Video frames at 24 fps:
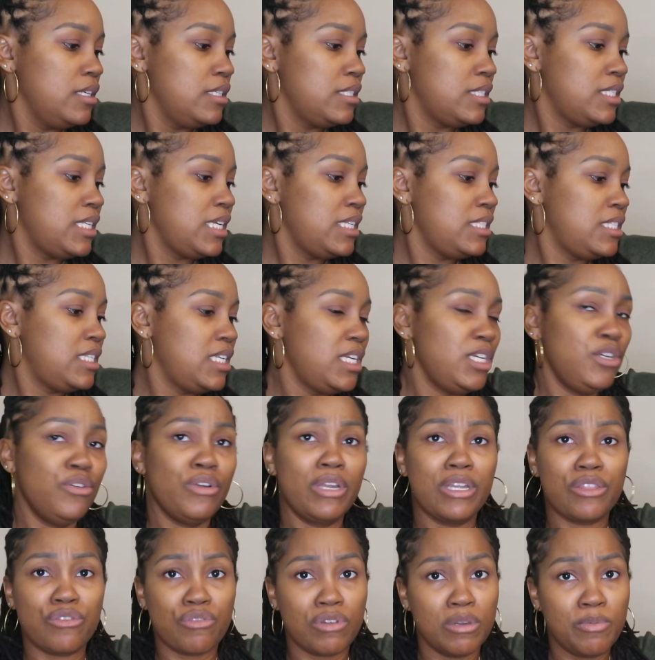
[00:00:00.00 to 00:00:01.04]
Scentsy, you
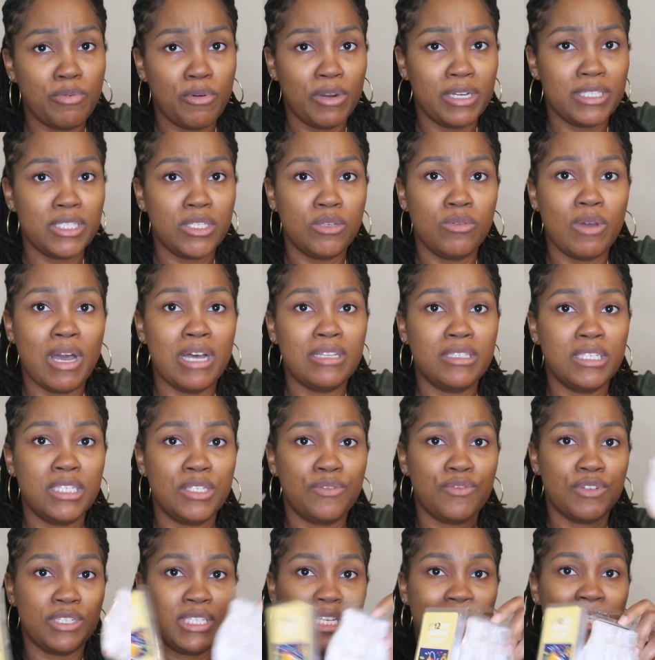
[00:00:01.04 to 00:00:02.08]
get 3.2 ounces
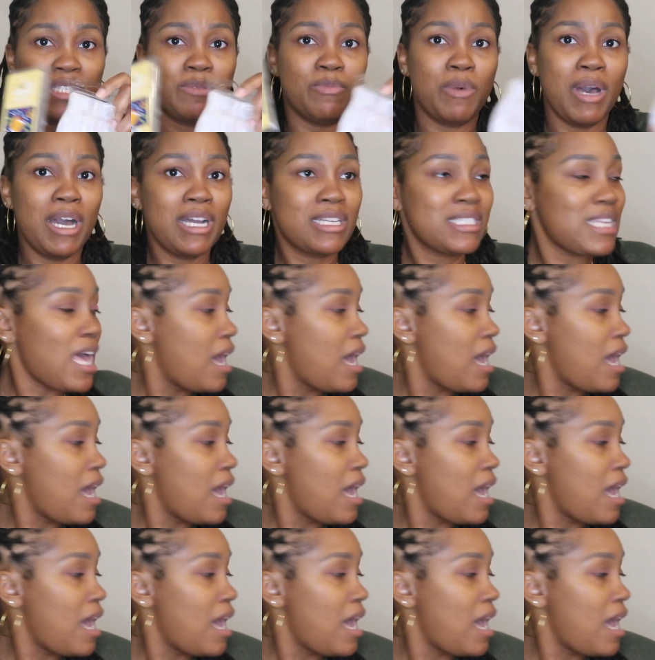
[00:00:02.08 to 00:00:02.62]
for $6.